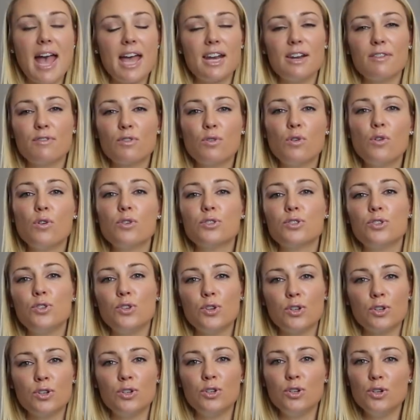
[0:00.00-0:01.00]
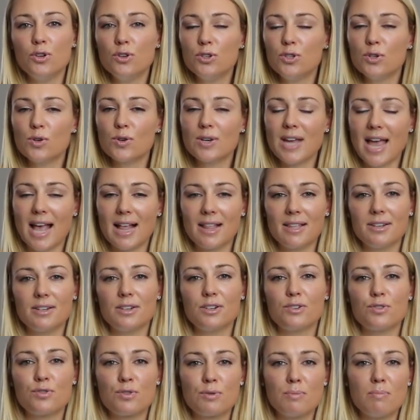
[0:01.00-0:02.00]
And of course, you can use your
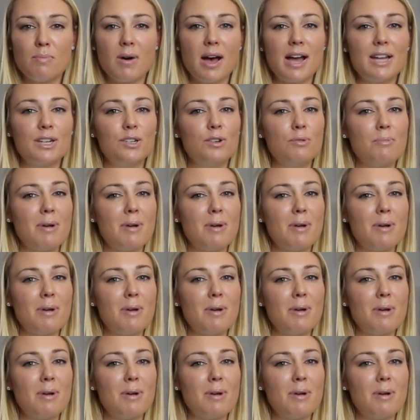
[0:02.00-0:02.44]
calendar to remind